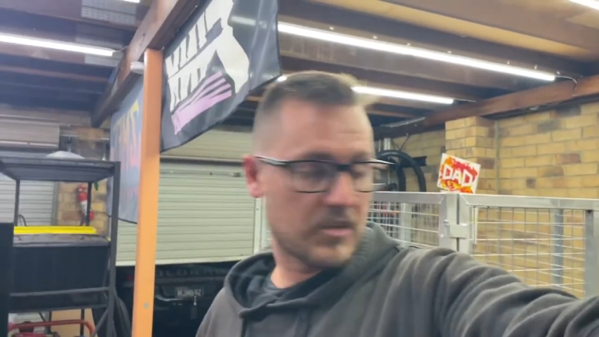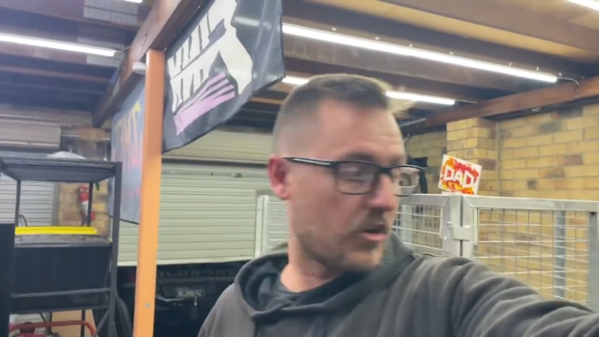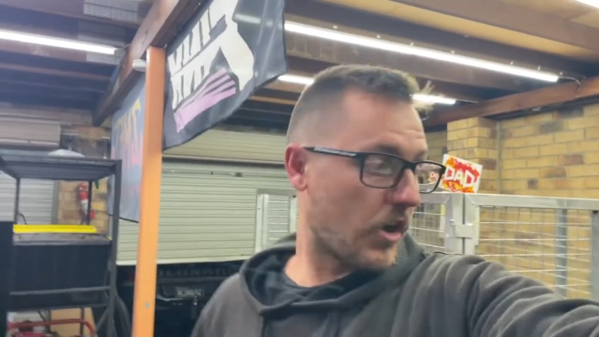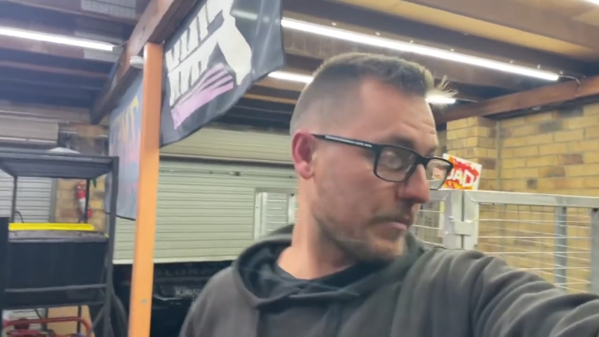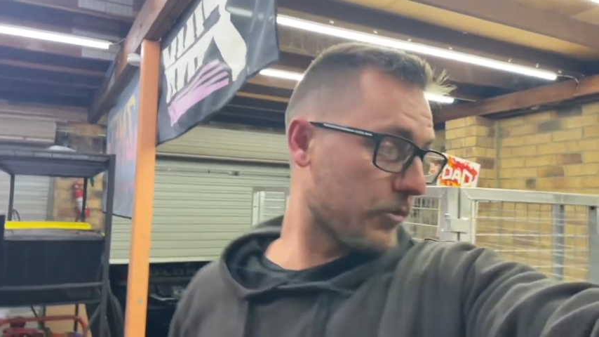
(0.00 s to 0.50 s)

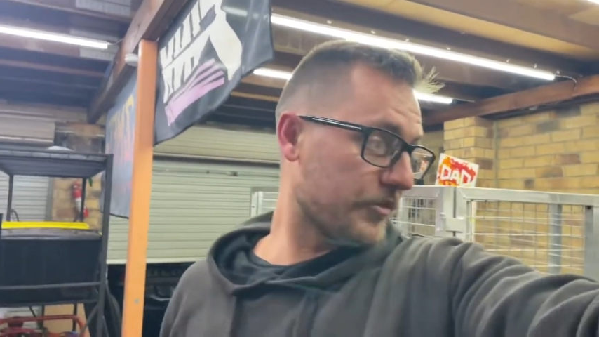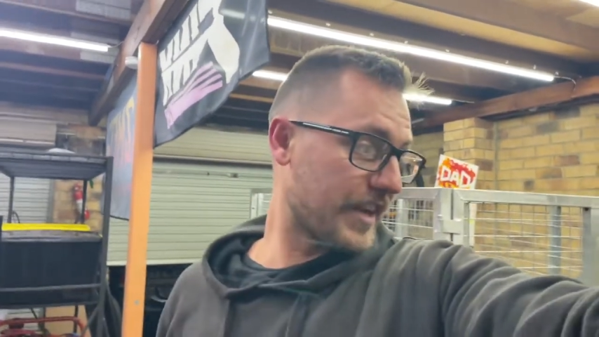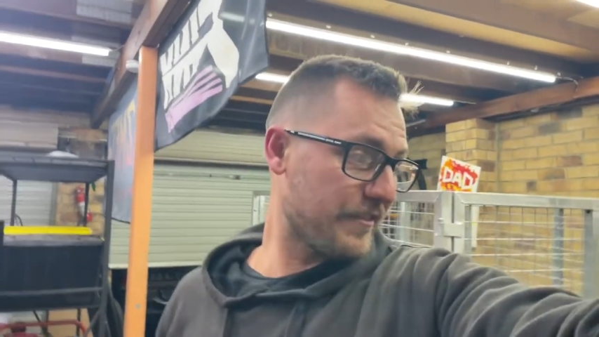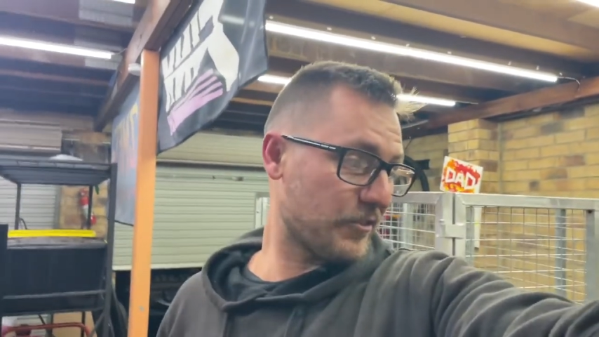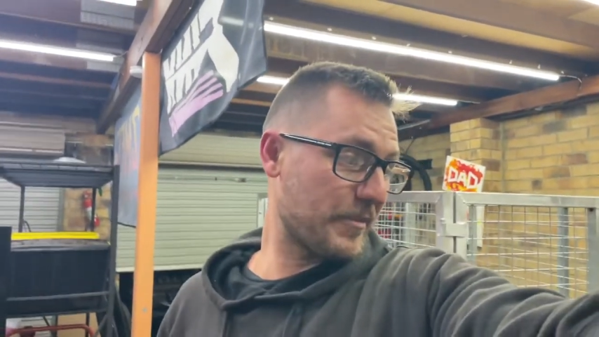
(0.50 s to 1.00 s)
I brought
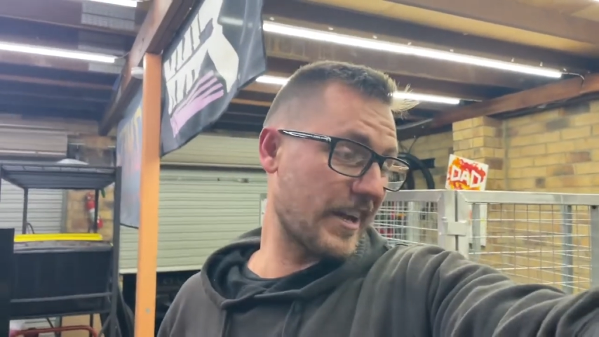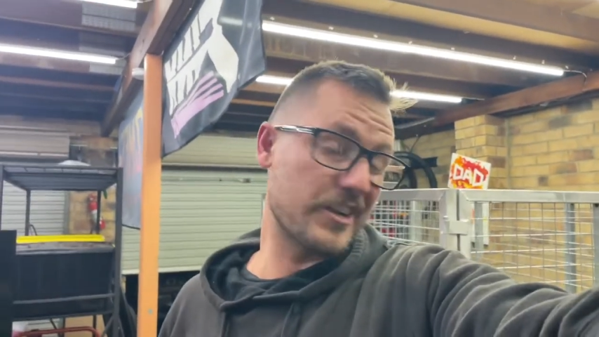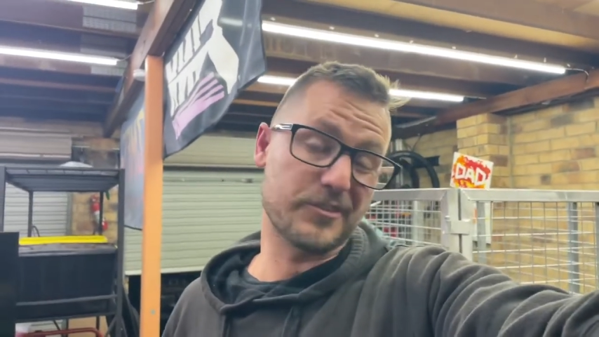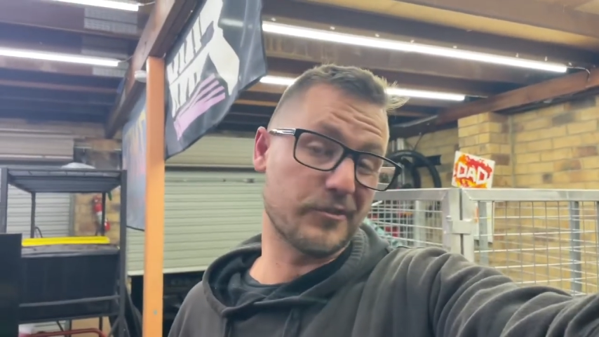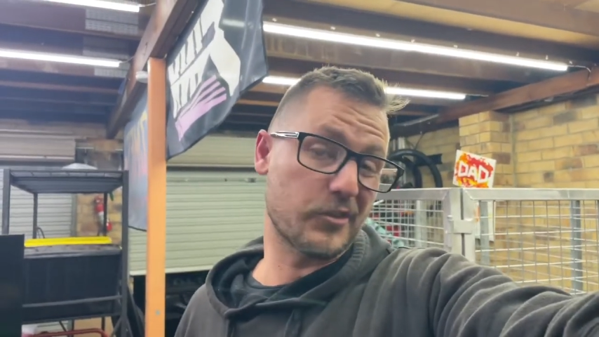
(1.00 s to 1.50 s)
that for about
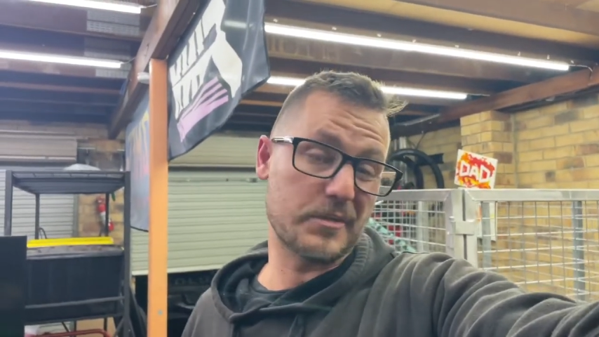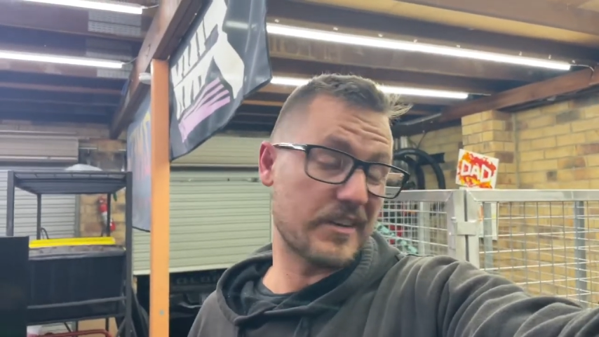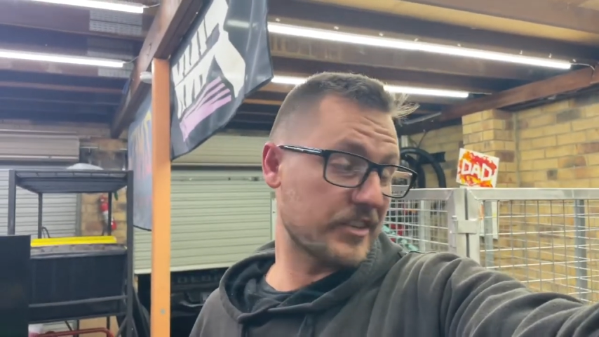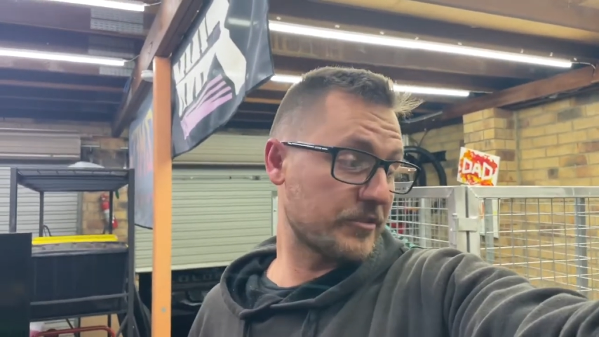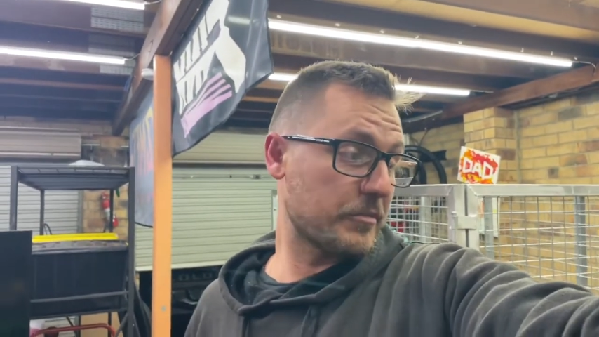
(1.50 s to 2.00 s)
140
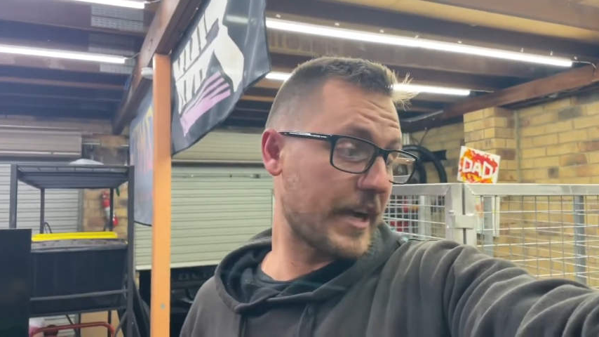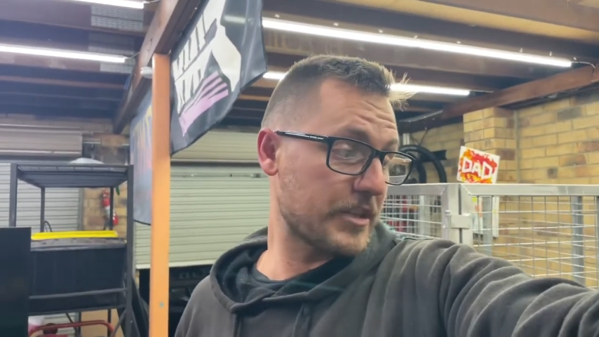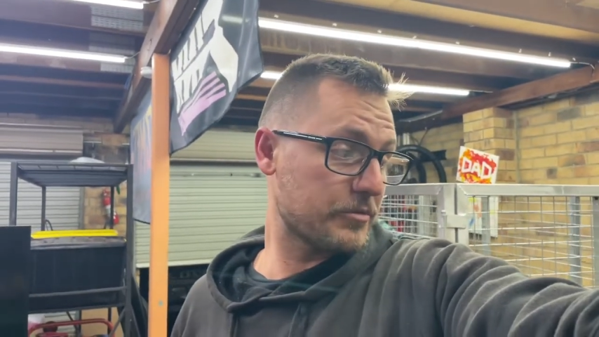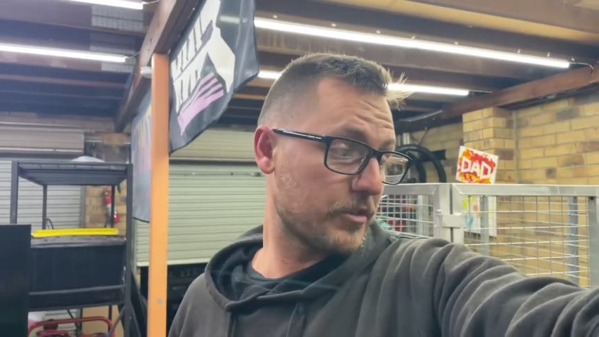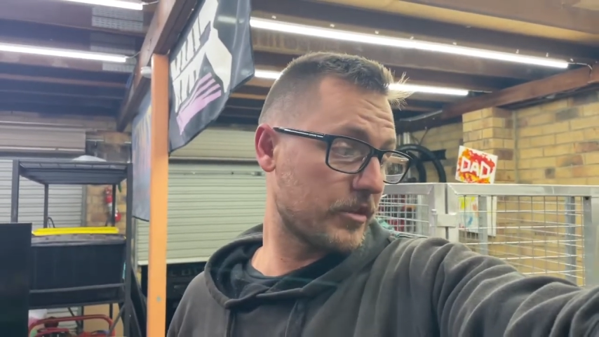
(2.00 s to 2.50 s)
bucks from
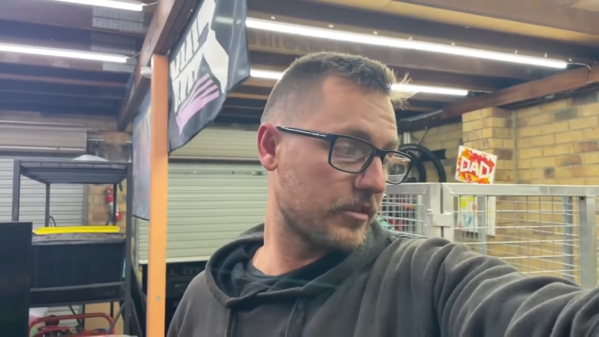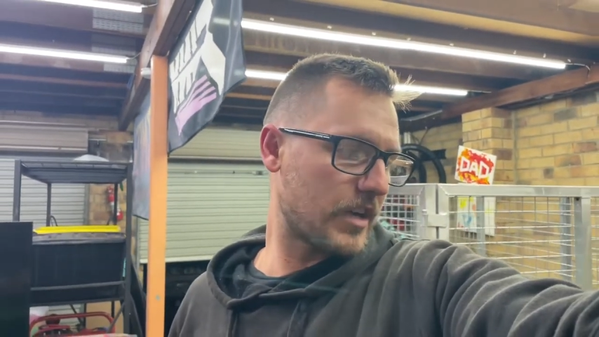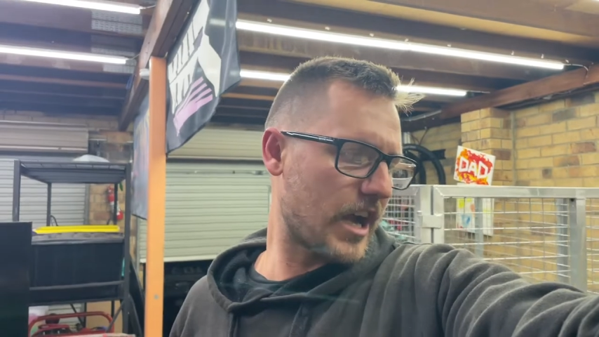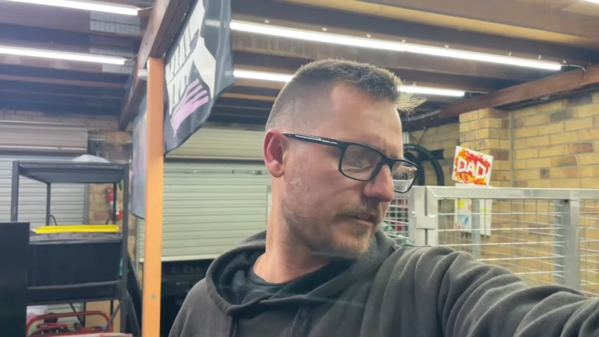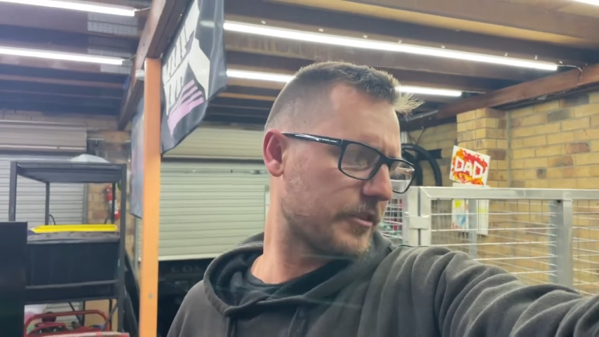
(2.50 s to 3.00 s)
Gas World,
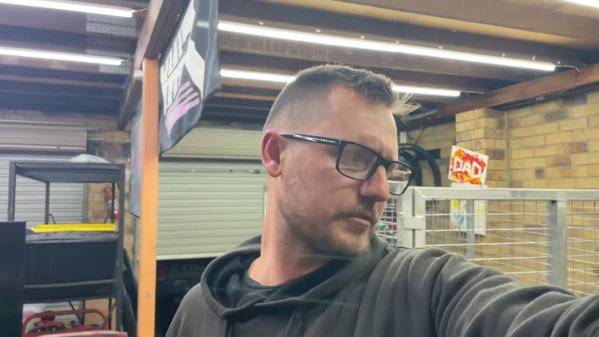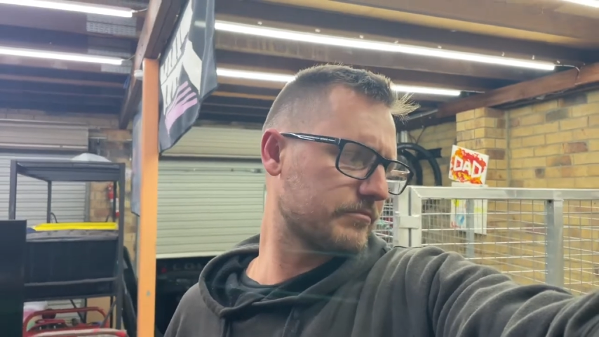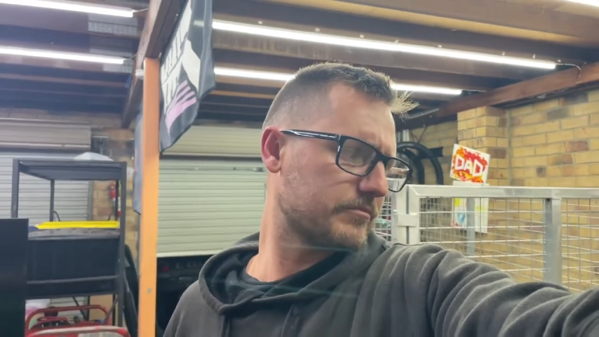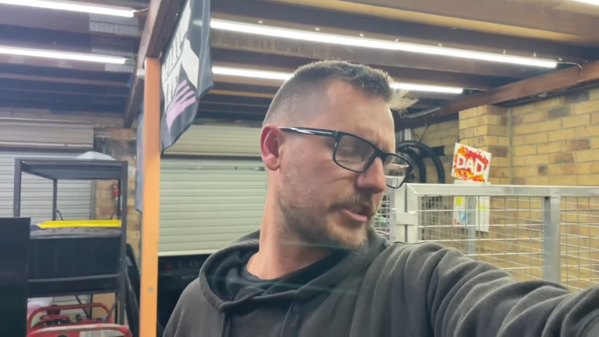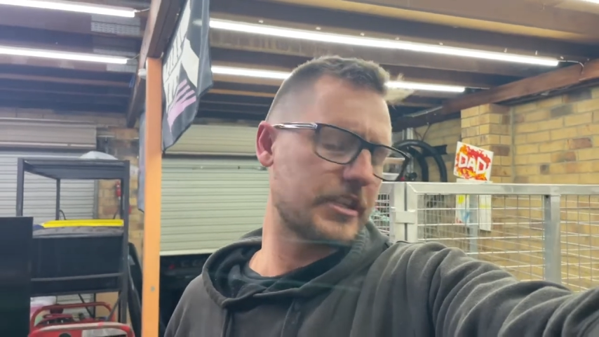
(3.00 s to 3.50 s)

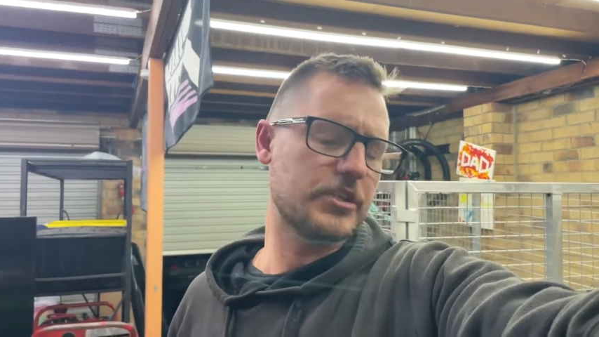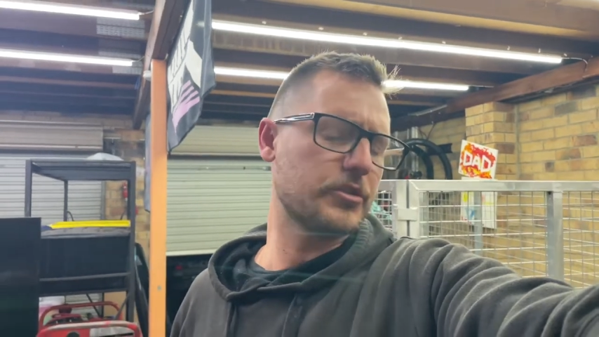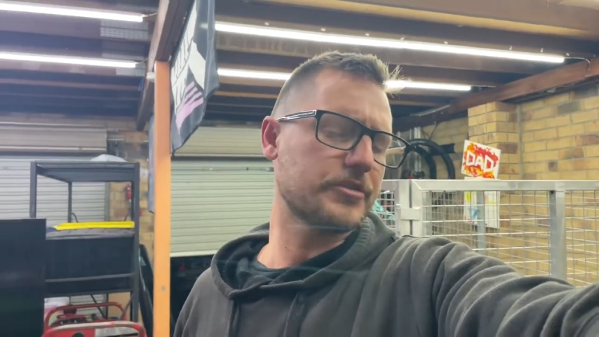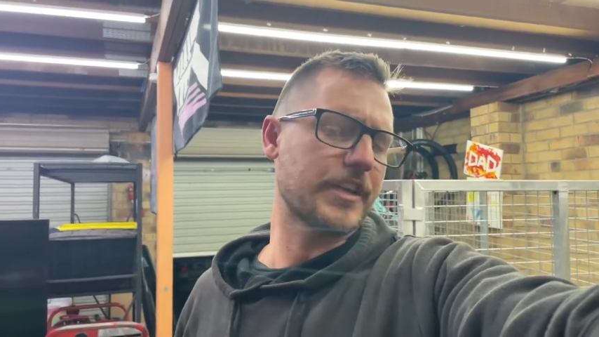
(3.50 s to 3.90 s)
from Sydney Tools